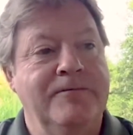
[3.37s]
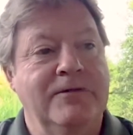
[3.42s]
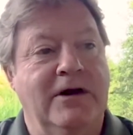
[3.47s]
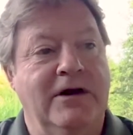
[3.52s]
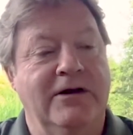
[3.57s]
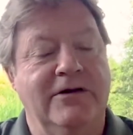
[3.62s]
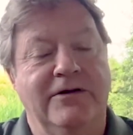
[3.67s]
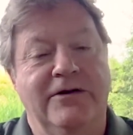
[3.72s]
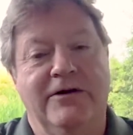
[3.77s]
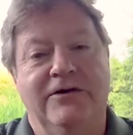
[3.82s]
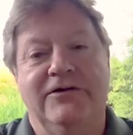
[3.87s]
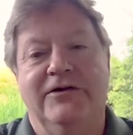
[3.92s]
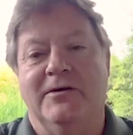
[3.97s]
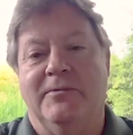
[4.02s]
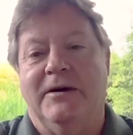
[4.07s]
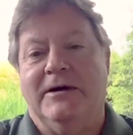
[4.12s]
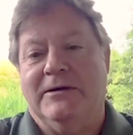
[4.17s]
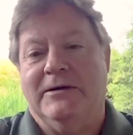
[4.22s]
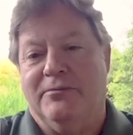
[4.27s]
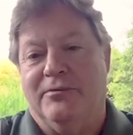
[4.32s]
And this is
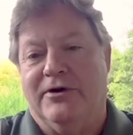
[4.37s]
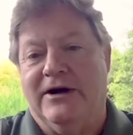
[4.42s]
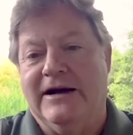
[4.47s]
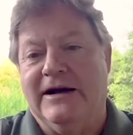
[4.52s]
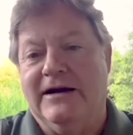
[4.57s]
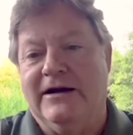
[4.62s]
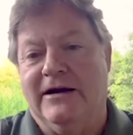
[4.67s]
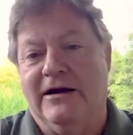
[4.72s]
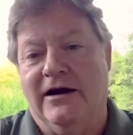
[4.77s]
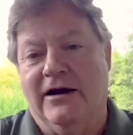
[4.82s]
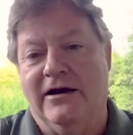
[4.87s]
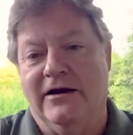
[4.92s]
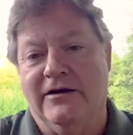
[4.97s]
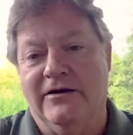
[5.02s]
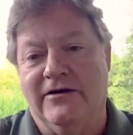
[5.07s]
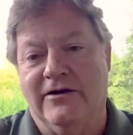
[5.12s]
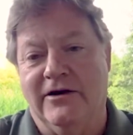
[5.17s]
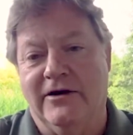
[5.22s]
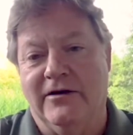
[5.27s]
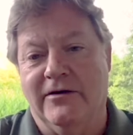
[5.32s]
about the brain
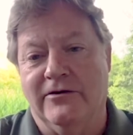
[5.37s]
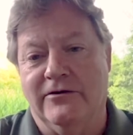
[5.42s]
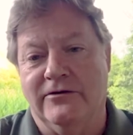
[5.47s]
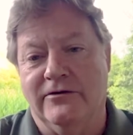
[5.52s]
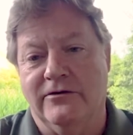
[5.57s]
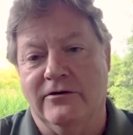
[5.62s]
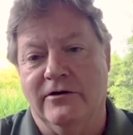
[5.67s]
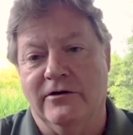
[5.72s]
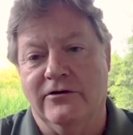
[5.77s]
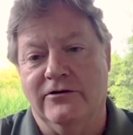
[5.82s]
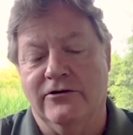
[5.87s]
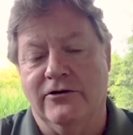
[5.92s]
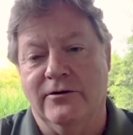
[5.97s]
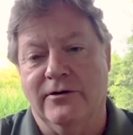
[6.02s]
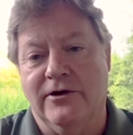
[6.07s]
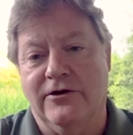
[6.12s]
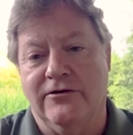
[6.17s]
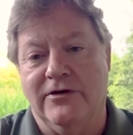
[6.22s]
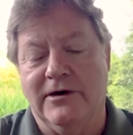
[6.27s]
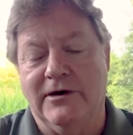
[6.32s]
and uh, uh, two
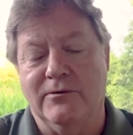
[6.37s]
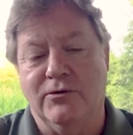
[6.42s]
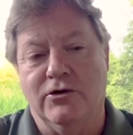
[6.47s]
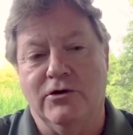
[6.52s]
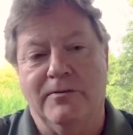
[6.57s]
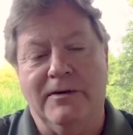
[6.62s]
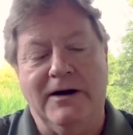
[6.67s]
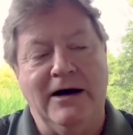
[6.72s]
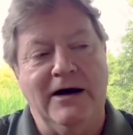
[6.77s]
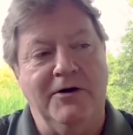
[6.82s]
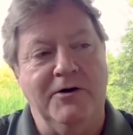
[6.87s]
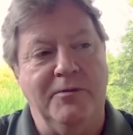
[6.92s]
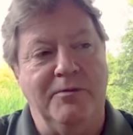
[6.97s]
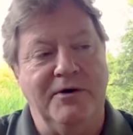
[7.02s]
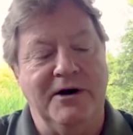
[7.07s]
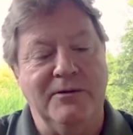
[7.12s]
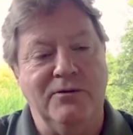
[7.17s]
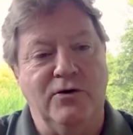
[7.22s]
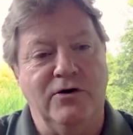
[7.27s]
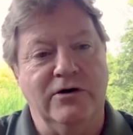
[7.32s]
and three are more about how the
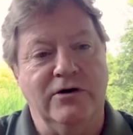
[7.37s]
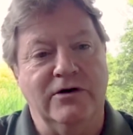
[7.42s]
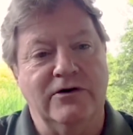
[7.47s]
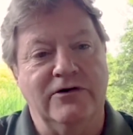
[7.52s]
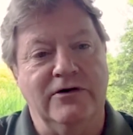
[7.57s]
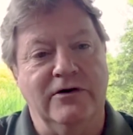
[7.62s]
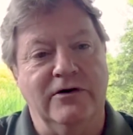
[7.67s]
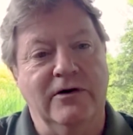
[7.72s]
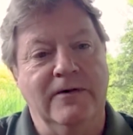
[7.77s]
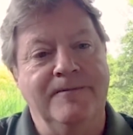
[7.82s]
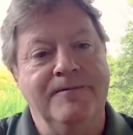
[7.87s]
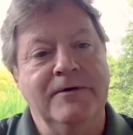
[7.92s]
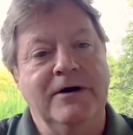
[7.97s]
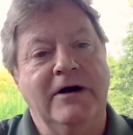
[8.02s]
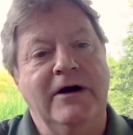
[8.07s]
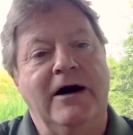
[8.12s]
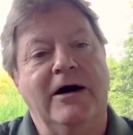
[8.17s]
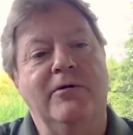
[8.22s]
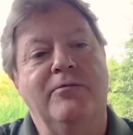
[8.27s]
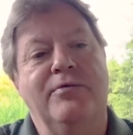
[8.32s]
brain works. And
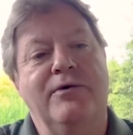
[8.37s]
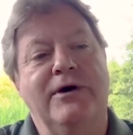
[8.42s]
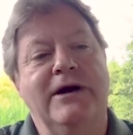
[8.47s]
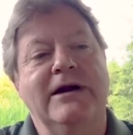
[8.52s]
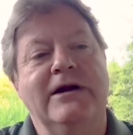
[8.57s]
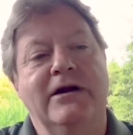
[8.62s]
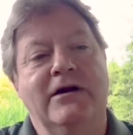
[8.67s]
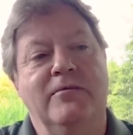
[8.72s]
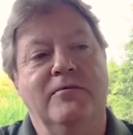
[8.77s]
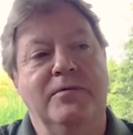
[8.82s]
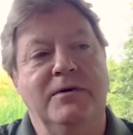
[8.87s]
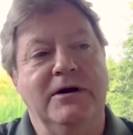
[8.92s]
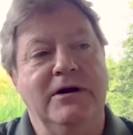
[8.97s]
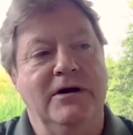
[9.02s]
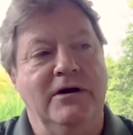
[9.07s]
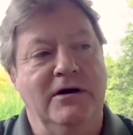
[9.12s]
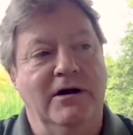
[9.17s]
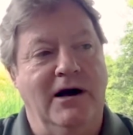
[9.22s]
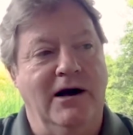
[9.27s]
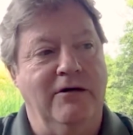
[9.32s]
our brain can
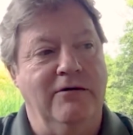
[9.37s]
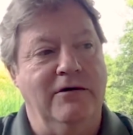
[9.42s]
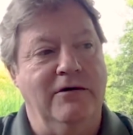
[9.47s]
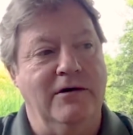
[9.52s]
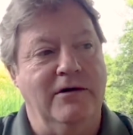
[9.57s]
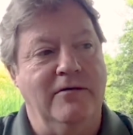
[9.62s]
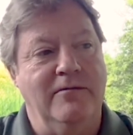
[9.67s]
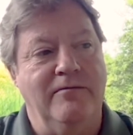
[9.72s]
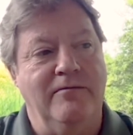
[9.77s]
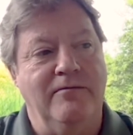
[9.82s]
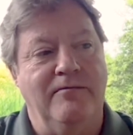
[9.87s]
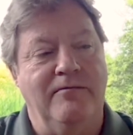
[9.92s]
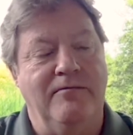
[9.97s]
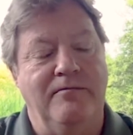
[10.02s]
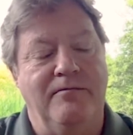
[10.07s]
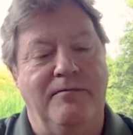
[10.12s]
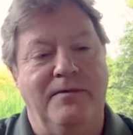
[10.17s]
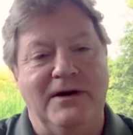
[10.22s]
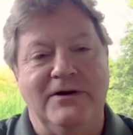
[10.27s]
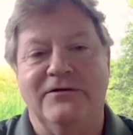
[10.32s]
be our
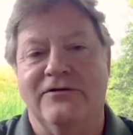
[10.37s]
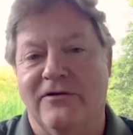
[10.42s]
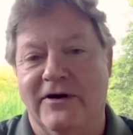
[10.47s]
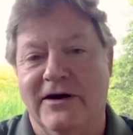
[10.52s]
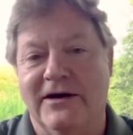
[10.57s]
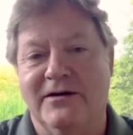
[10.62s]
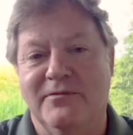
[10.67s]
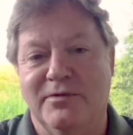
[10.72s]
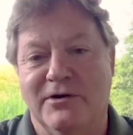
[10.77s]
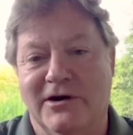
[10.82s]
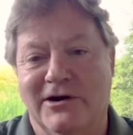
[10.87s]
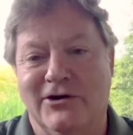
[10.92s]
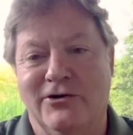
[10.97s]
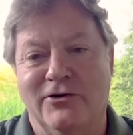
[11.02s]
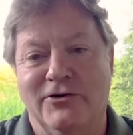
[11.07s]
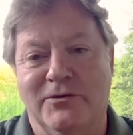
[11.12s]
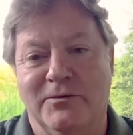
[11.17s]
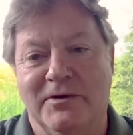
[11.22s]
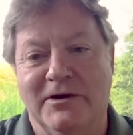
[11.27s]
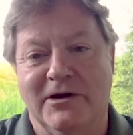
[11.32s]
best friend, but it can
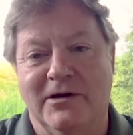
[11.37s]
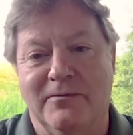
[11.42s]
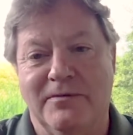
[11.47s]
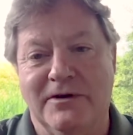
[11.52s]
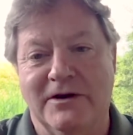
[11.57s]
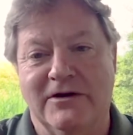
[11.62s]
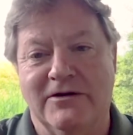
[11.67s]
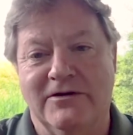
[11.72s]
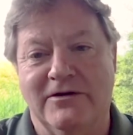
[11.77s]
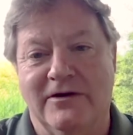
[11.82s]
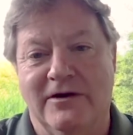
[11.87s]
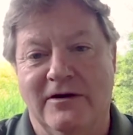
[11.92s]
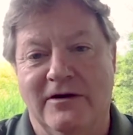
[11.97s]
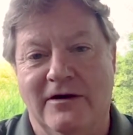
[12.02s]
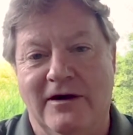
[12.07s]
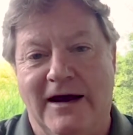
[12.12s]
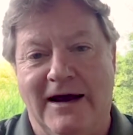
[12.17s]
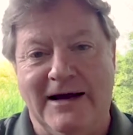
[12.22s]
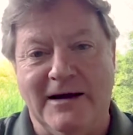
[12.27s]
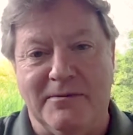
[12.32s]
also be our biggest
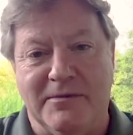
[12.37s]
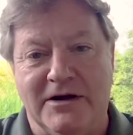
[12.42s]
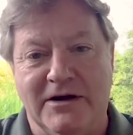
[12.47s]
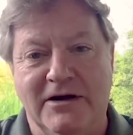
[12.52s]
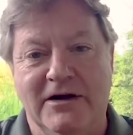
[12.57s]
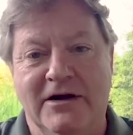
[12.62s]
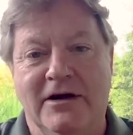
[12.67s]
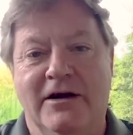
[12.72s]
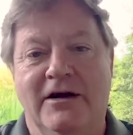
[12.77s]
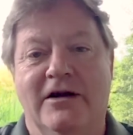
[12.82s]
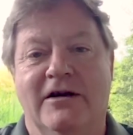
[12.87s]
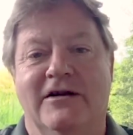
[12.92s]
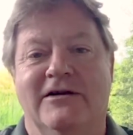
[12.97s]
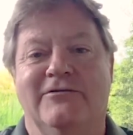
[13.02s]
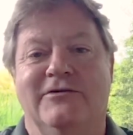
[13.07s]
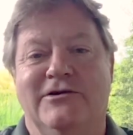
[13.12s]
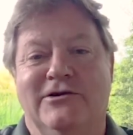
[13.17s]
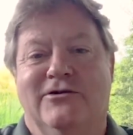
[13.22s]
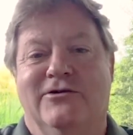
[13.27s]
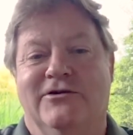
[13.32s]
enemy if
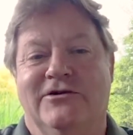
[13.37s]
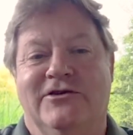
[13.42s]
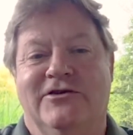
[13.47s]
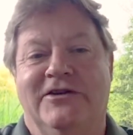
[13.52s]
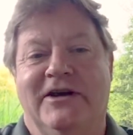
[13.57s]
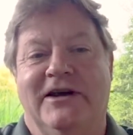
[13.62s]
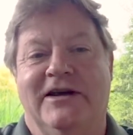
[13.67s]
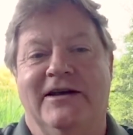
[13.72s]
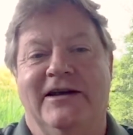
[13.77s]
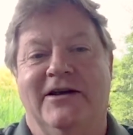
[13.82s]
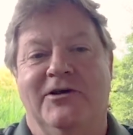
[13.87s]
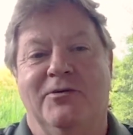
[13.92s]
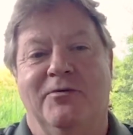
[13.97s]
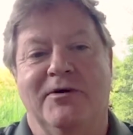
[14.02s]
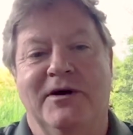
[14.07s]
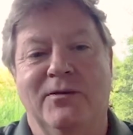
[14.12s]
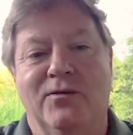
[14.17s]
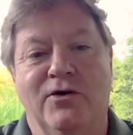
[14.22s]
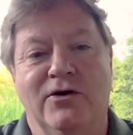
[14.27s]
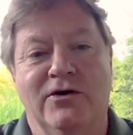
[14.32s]
we don't understand how the
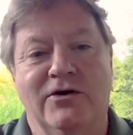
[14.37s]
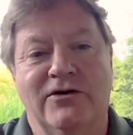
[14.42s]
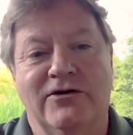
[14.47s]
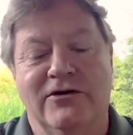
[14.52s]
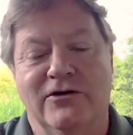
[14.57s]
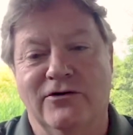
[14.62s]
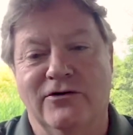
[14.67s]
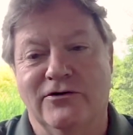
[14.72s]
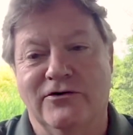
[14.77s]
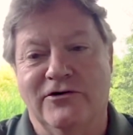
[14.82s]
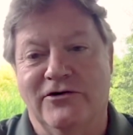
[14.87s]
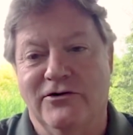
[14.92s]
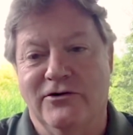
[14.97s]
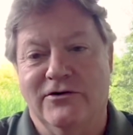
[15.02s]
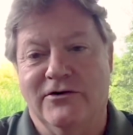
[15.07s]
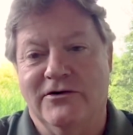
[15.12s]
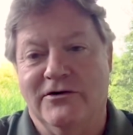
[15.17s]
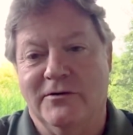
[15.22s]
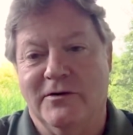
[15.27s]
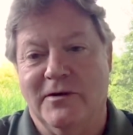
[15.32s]
brain works in order to
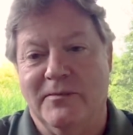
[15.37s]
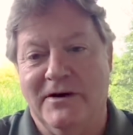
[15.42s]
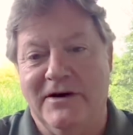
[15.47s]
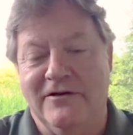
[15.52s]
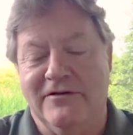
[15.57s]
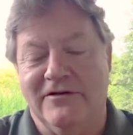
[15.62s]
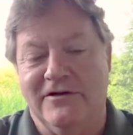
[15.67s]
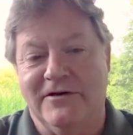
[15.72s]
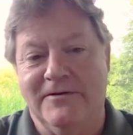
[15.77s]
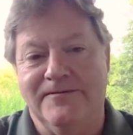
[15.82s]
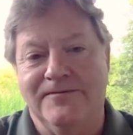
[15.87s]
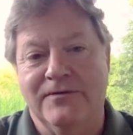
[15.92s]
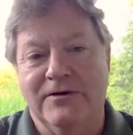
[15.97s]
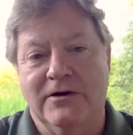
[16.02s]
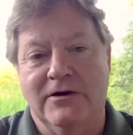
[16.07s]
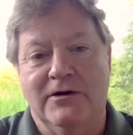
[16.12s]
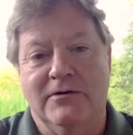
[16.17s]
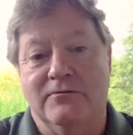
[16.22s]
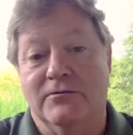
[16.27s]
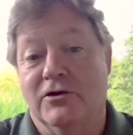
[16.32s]
use it to our benefit.
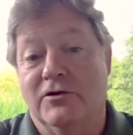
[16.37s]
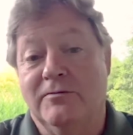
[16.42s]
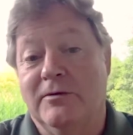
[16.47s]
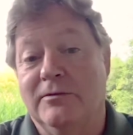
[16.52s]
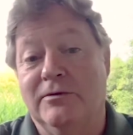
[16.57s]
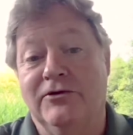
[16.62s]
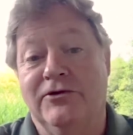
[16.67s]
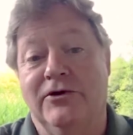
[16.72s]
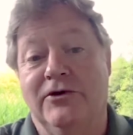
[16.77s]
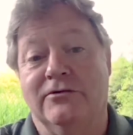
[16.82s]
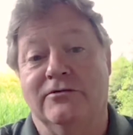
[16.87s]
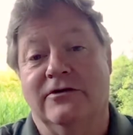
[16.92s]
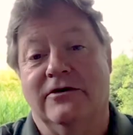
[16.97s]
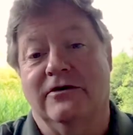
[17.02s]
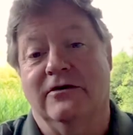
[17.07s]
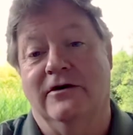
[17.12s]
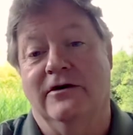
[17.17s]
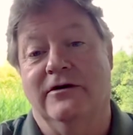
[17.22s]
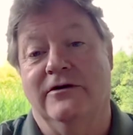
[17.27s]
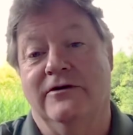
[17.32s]
Most people don't
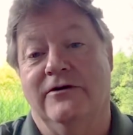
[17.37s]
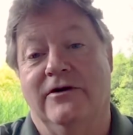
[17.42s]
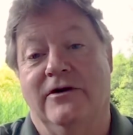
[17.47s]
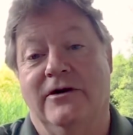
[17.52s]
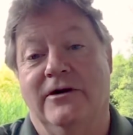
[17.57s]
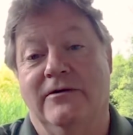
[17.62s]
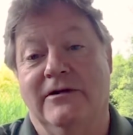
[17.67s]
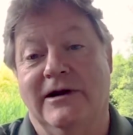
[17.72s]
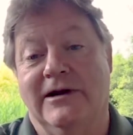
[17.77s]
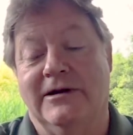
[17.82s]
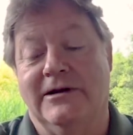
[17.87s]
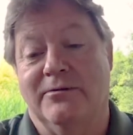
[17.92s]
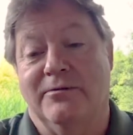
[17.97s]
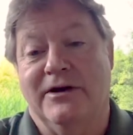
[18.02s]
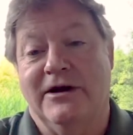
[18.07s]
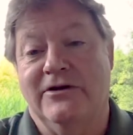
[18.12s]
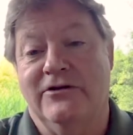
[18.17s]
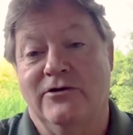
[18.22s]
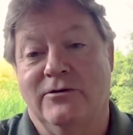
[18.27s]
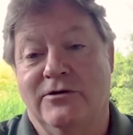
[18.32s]
and uh, let the
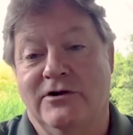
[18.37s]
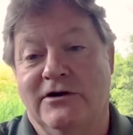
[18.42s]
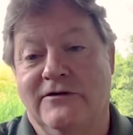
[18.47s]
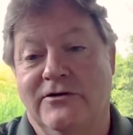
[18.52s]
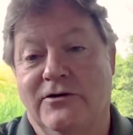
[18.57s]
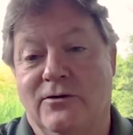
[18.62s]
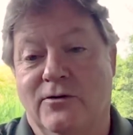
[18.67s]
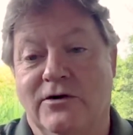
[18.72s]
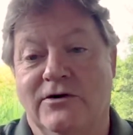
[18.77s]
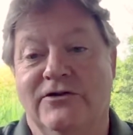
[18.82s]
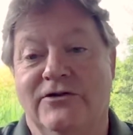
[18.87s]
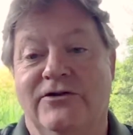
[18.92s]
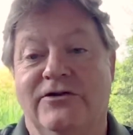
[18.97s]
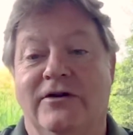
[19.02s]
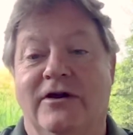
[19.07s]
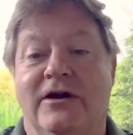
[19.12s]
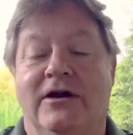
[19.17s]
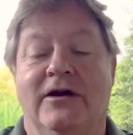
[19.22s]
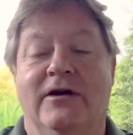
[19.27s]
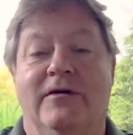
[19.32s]
brain do whatever it wants.
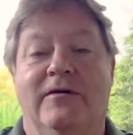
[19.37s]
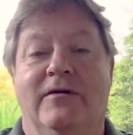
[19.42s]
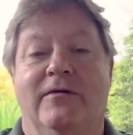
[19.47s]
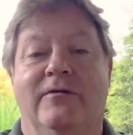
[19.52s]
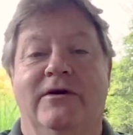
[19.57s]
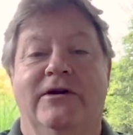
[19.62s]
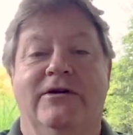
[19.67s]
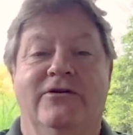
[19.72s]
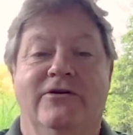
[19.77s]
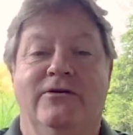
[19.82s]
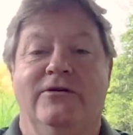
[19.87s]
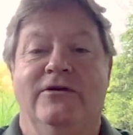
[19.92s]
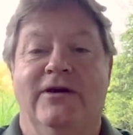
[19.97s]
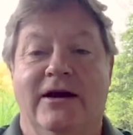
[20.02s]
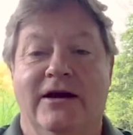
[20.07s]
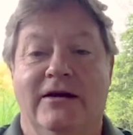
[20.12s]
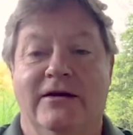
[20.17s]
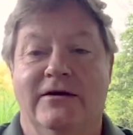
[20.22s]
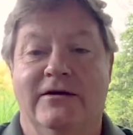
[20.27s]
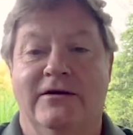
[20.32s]
And when you do
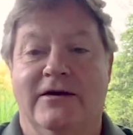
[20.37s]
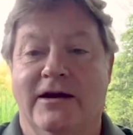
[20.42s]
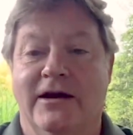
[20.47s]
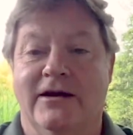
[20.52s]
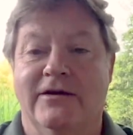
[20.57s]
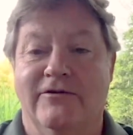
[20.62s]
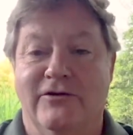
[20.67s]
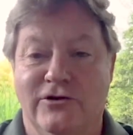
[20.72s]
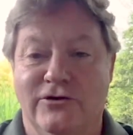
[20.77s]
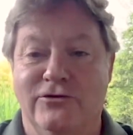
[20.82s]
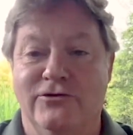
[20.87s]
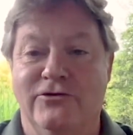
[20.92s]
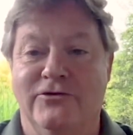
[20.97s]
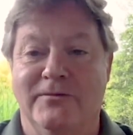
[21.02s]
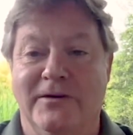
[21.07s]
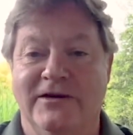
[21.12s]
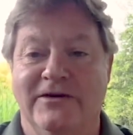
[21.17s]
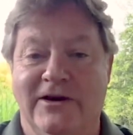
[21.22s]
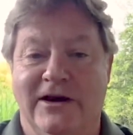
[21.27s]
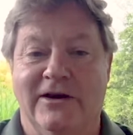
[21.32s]
that, you kind of lose
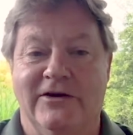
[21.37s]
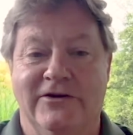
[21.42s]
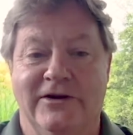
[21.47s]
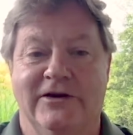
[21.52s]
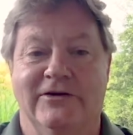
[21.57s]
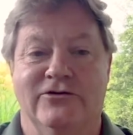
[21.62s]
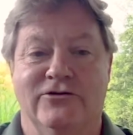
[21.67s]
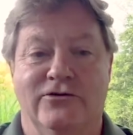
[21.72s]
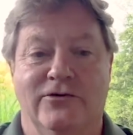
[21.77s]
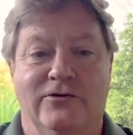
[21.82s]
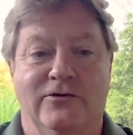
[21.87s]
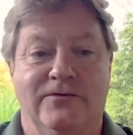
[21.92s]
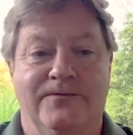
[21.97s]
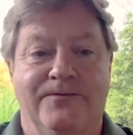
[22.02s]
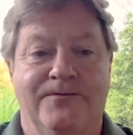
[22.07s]
mentality control.